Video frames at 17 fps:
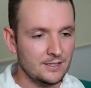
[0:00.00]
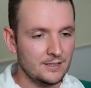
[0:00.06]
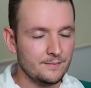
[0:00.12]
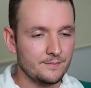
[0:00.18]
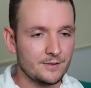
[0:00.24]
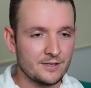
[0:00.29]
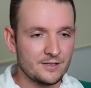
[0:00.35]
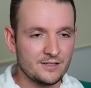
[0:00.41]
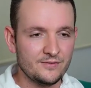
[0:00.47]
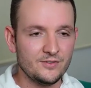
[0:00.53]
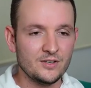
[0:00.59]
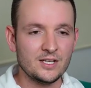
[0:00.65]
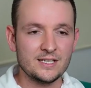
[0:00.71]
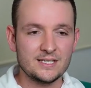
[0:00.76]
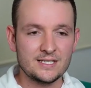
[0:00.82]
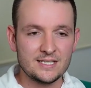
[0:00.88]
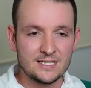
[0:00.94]
Because if you
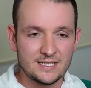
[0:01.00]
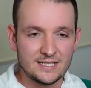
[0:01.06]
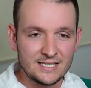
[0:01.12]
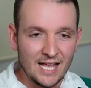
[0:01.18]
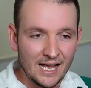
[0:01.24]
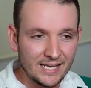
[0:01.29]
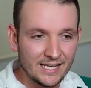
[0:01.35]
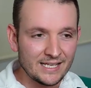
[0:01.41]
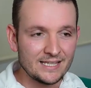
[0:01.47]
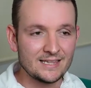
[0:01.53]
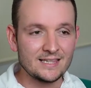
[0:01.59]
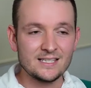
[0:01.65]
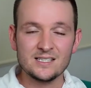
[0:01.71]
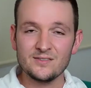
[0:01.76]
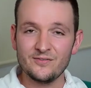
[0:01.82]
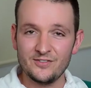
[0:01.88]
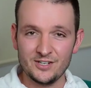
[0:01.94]
get stuck in
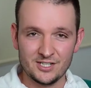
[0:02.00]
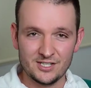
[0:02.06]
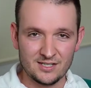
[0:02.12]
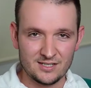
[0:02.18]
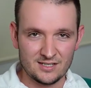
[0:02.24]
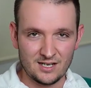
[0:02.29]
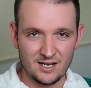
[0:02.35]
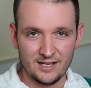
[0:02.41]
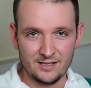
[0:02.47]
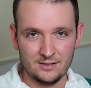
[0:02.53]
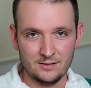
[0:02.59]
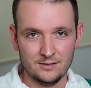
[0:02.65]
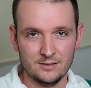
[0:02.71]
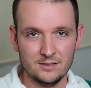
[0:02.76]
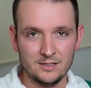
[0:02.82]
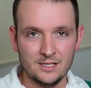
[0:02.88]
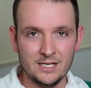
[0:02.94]
this vicious
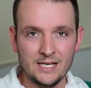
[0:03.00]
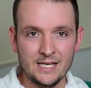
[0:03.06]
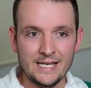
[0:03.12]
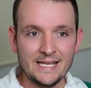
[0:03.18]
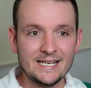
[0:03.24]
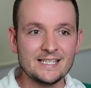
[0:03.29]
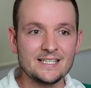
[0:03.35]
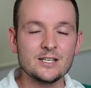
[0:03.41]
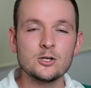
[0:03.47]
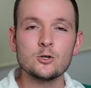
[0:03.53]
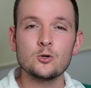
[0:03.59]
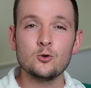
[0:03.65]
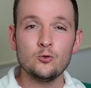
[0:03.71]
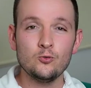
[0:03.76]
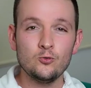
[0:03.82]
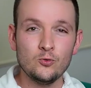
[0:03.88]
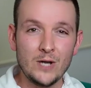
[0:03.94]
cycle, it is
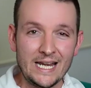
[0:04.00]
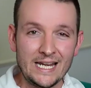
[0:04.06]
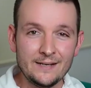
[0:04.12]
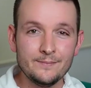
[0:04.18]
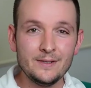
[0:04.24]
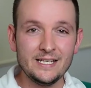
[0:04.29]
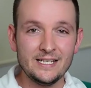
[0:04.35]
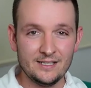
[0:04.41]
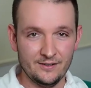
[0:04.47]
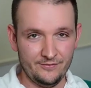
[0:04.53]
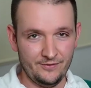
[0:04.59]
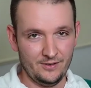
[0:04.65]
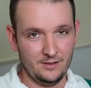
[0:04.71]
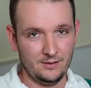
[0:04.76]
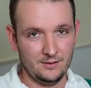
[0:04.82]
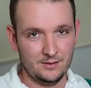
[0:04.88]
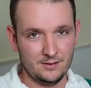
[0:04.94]
incredibly
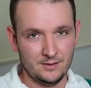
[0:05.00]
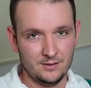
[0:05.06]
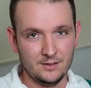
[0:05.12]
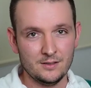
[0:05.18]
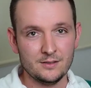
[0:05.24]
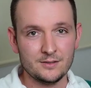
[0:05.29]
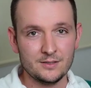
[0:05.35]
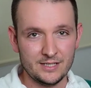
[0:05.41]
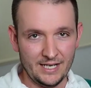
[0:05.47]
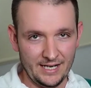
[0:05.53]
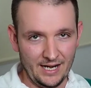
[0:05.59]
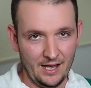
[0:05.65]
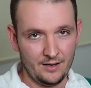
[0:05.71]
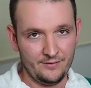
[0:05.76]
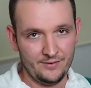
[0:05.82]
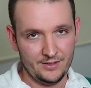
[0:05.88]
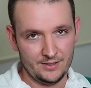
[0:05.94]
difficult to get
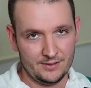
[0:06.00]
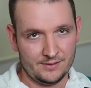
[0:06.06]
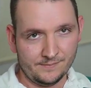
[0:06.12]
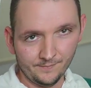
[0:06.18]
out of it.